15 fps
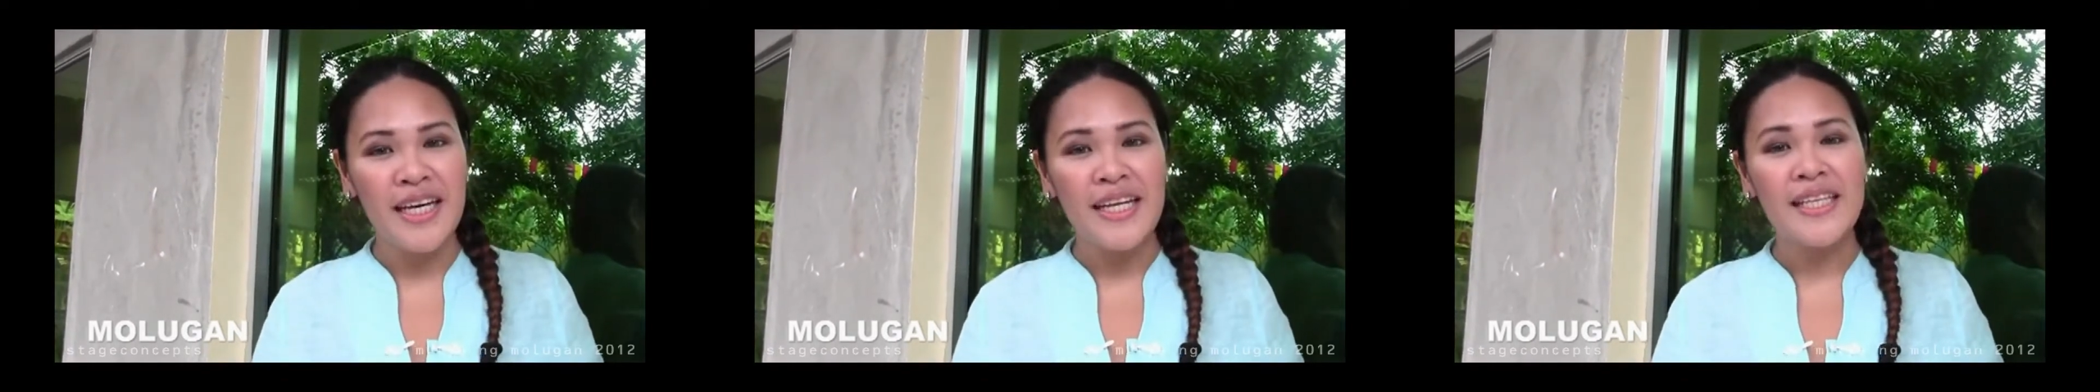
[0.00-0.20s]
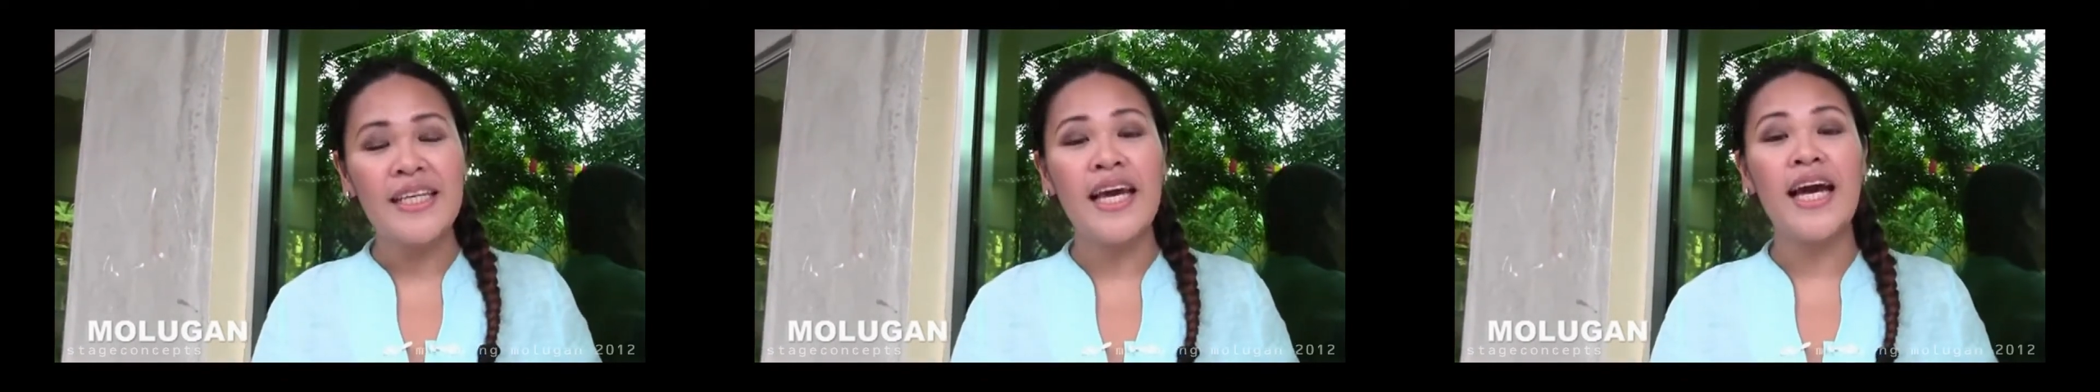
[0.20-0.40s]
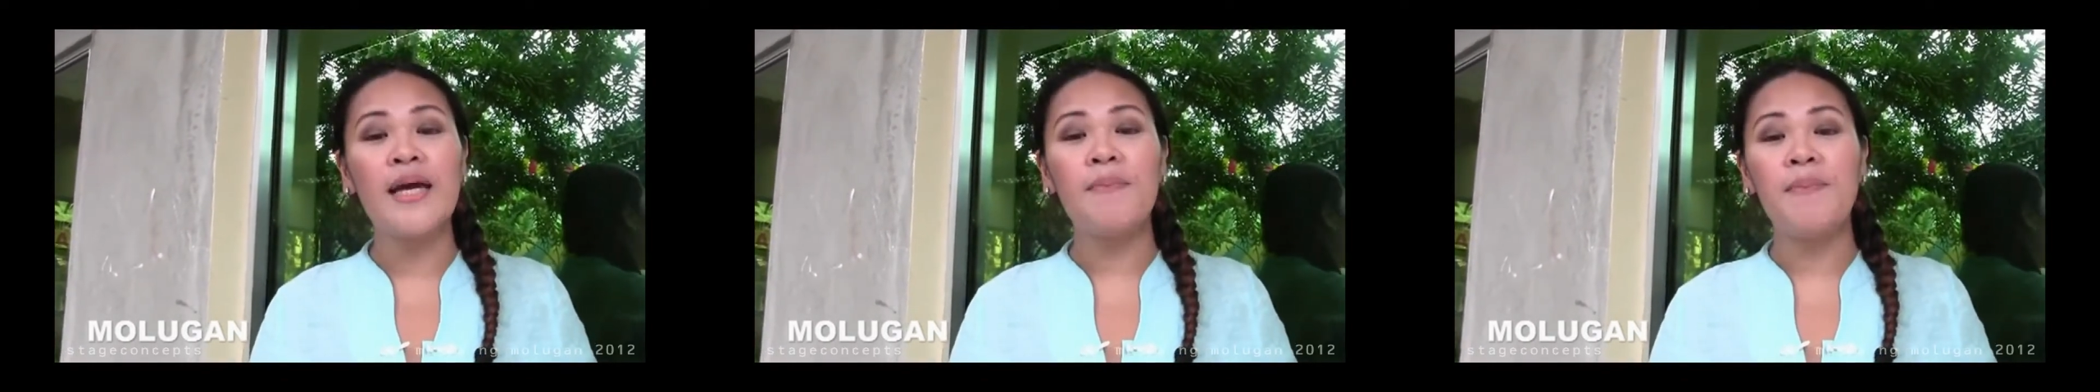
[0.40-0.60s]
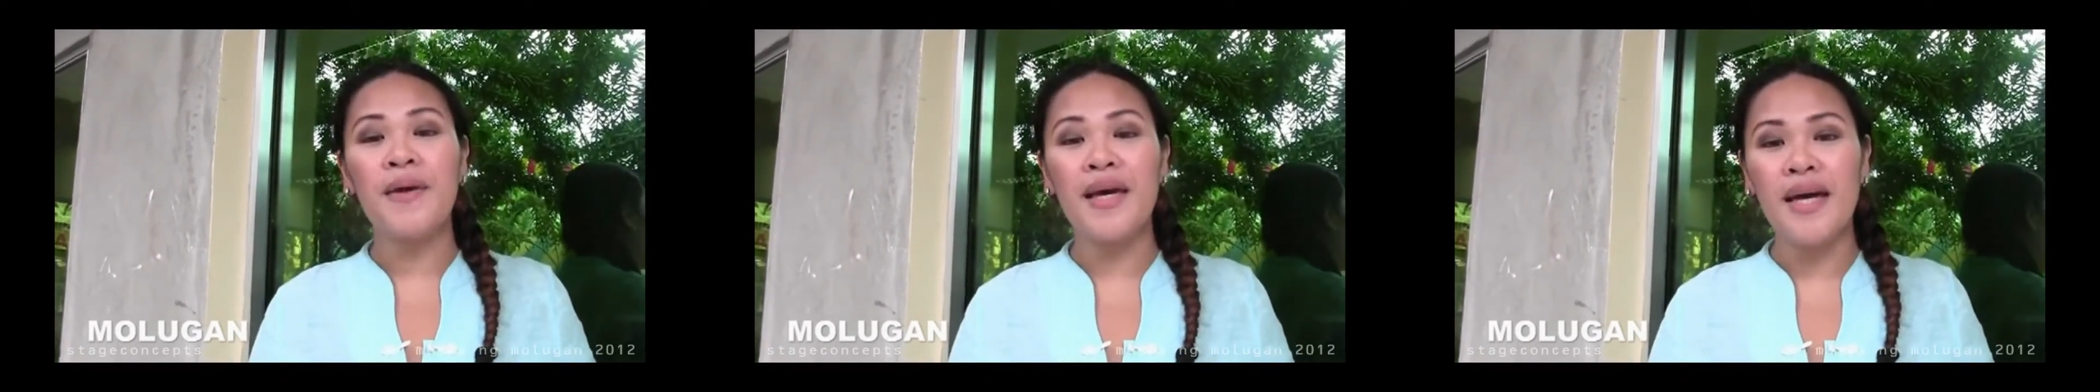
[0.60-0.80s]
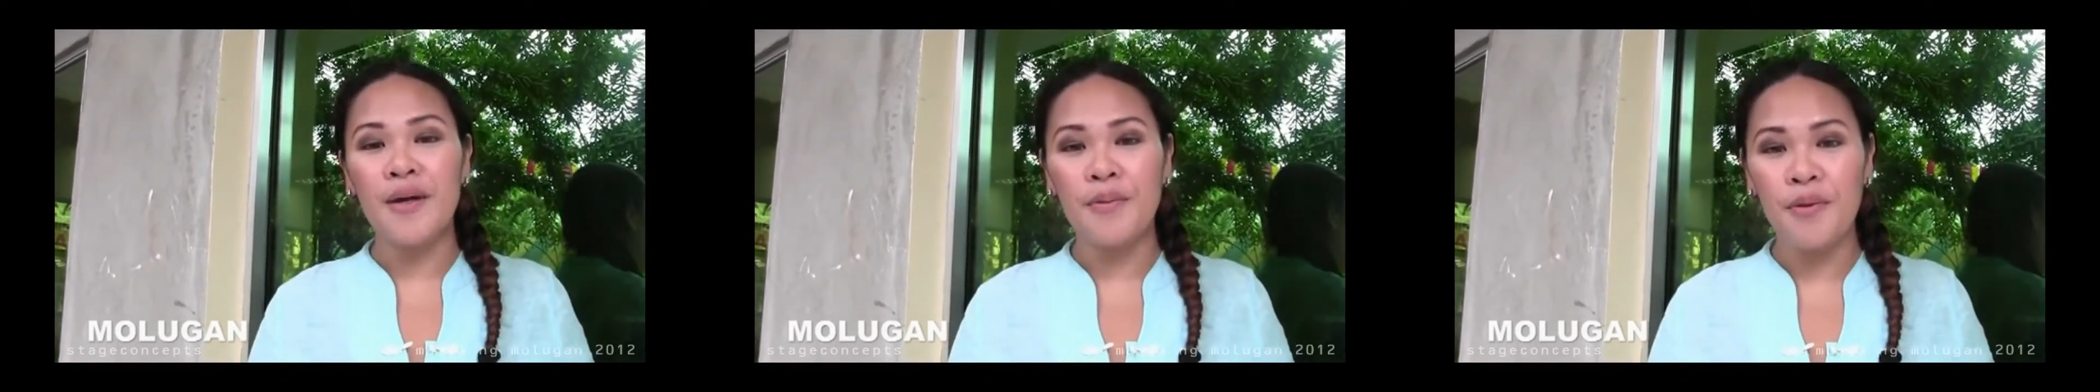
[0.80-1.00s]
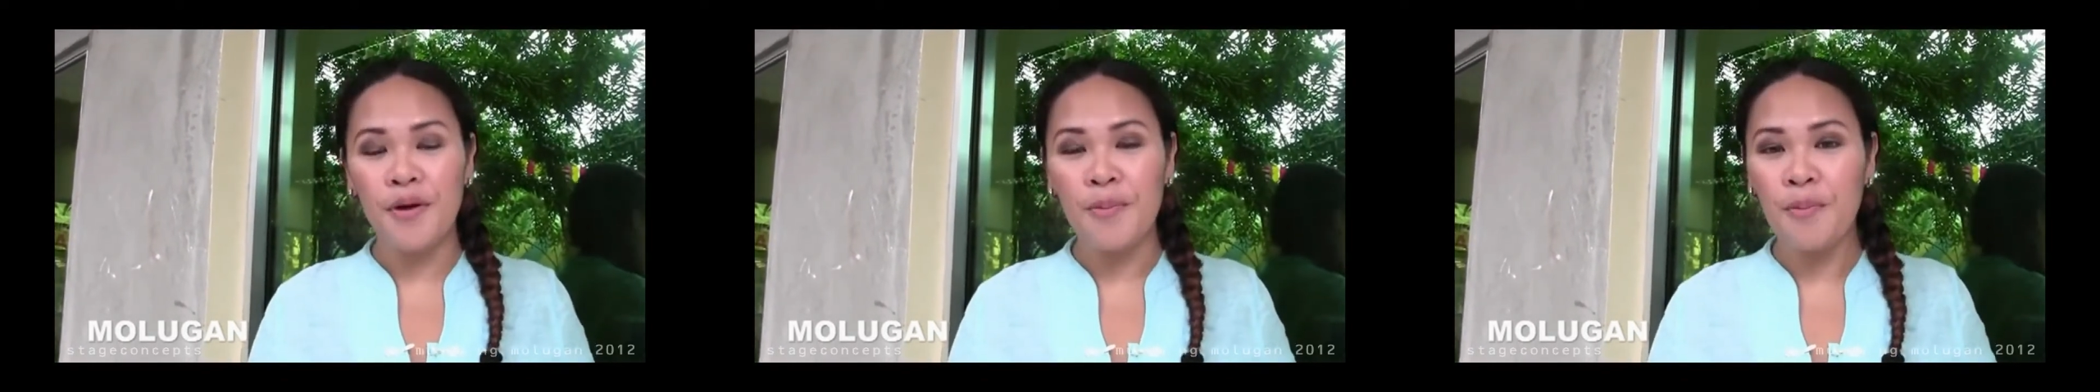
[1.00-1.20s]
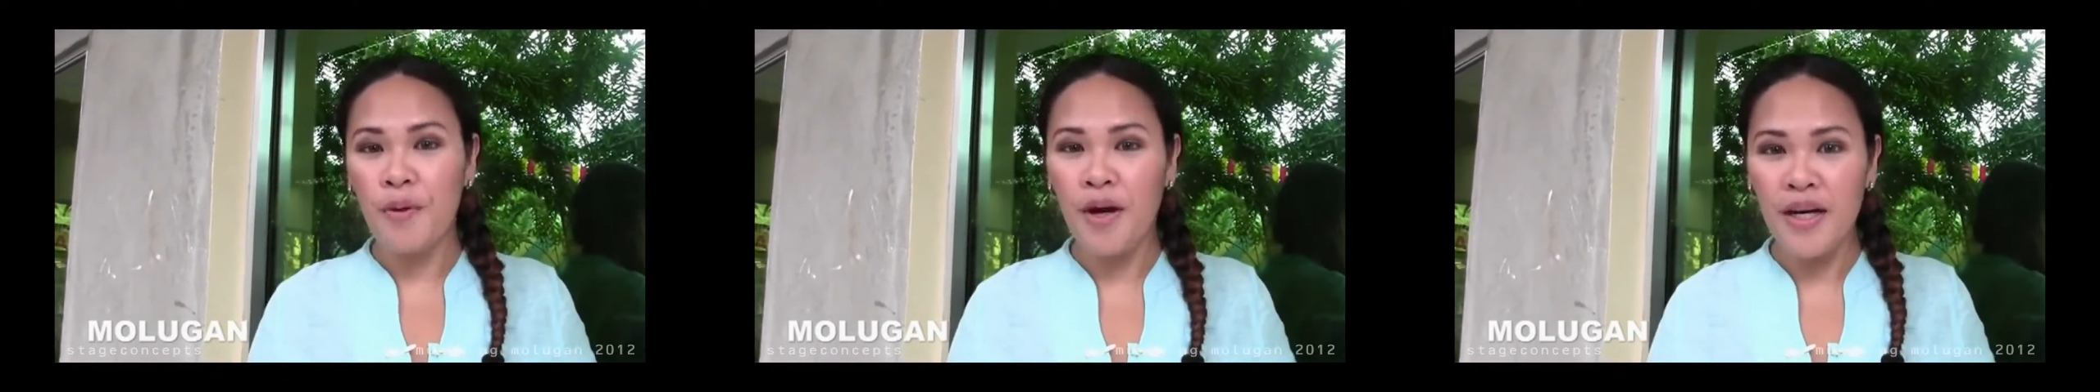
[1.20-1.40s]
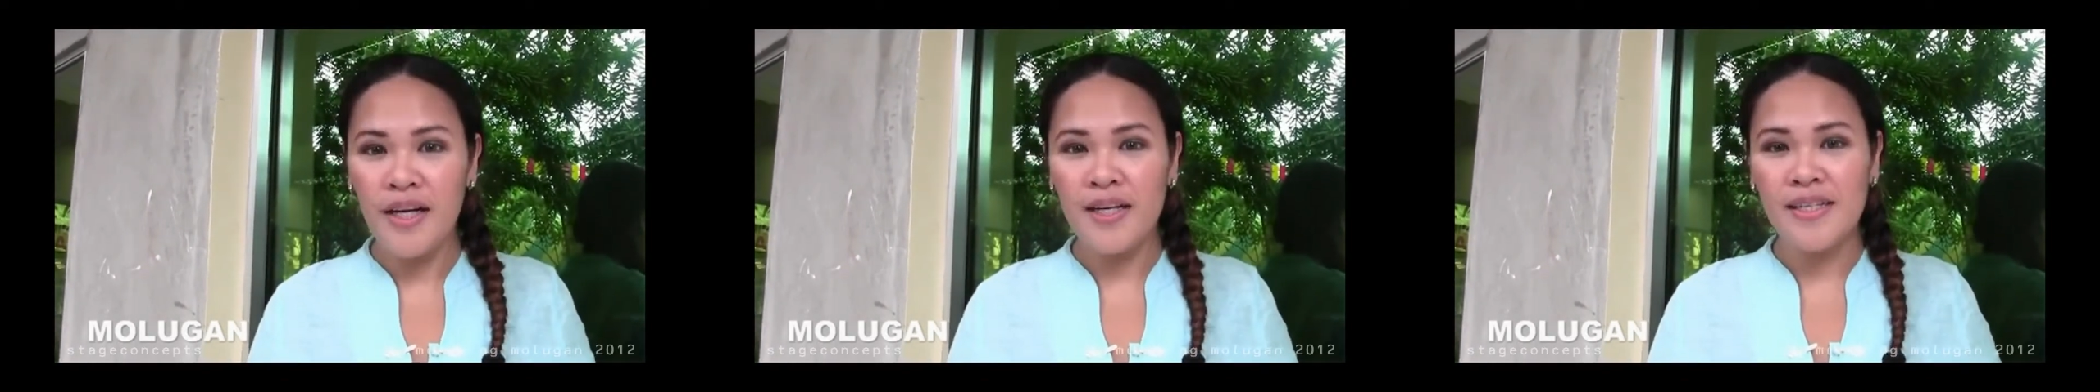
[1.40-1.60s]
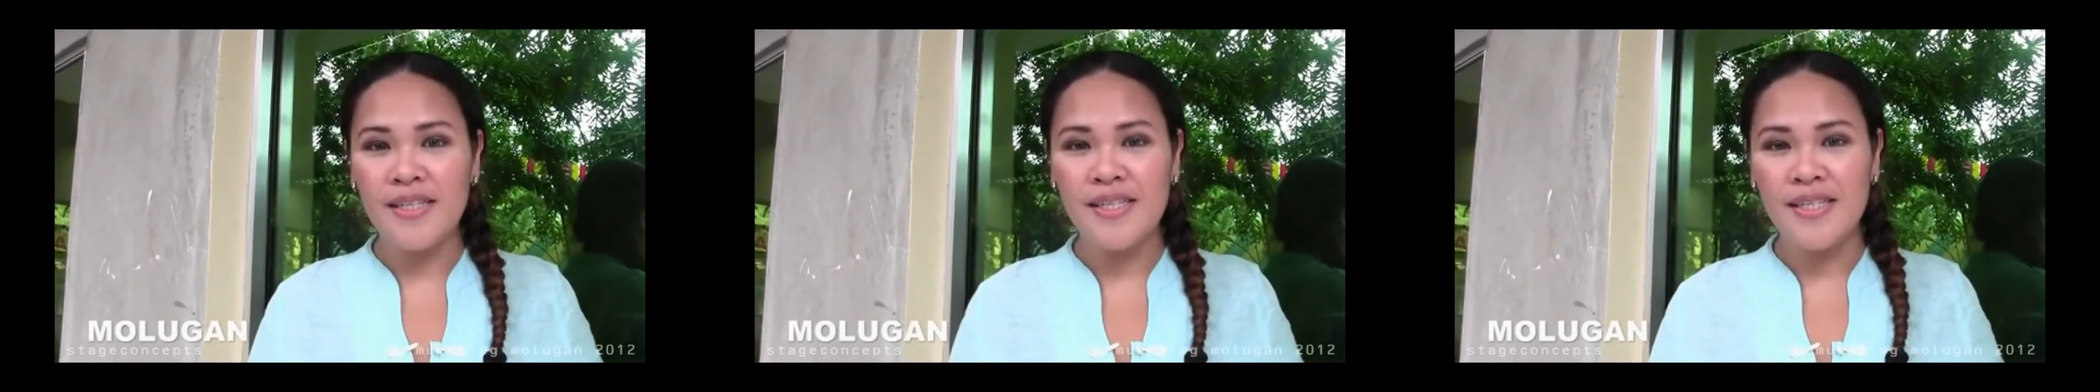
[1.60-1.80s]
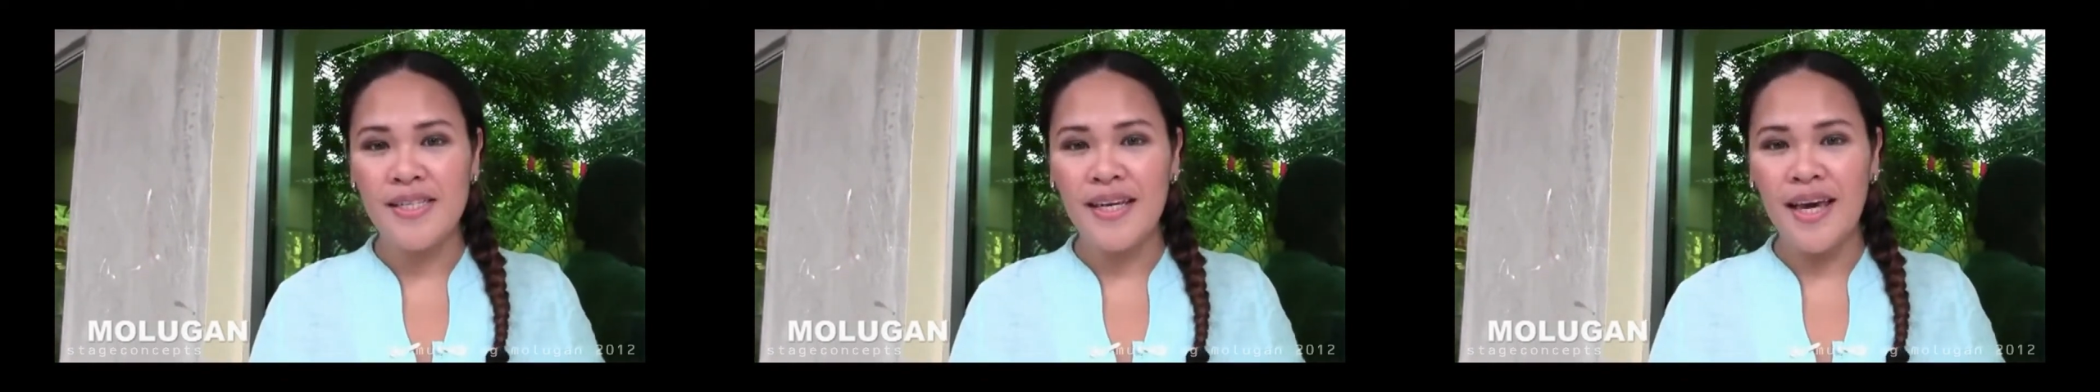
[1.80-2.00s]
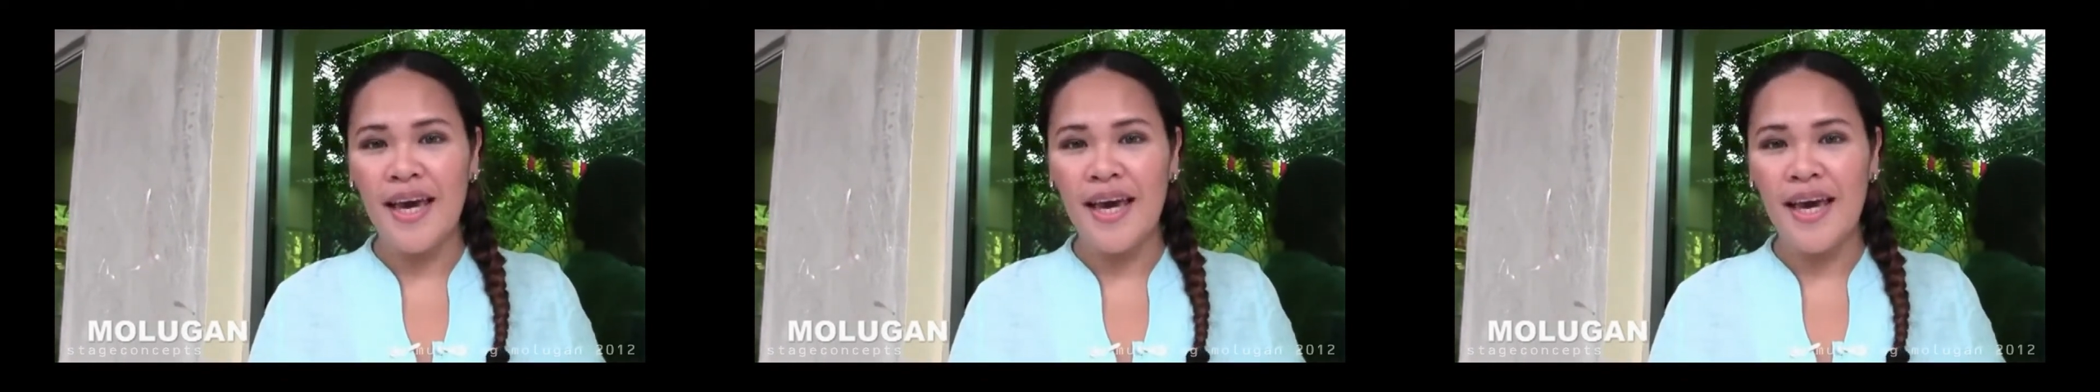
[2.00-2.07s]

TIPI Wood Products,